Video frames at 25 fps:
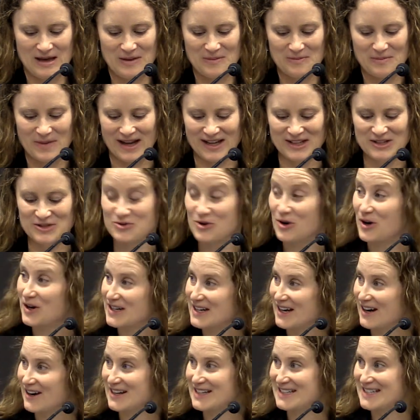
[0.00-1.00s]
My
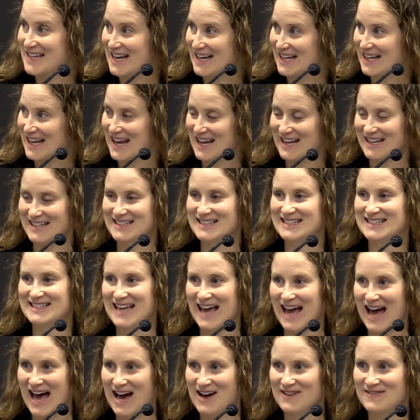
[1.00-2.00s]
extraordinary dedicated
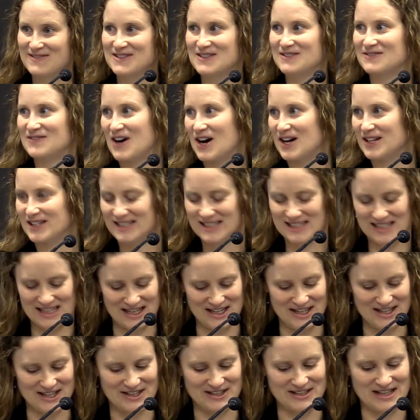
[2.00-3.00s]
staff,
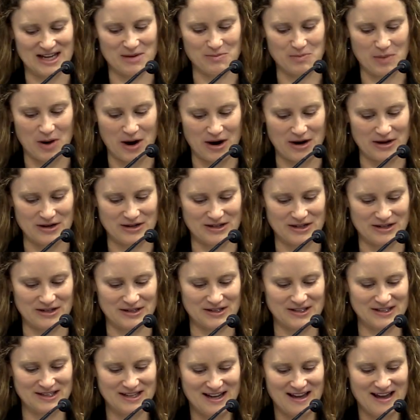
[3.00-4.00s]
volunteers, and
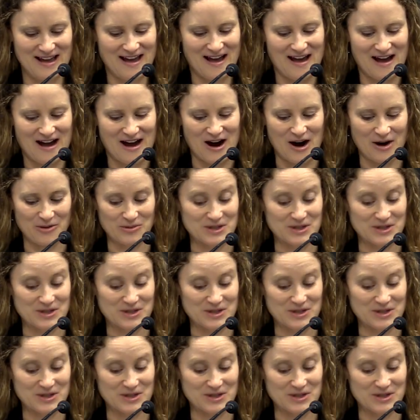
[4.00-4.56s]
partners are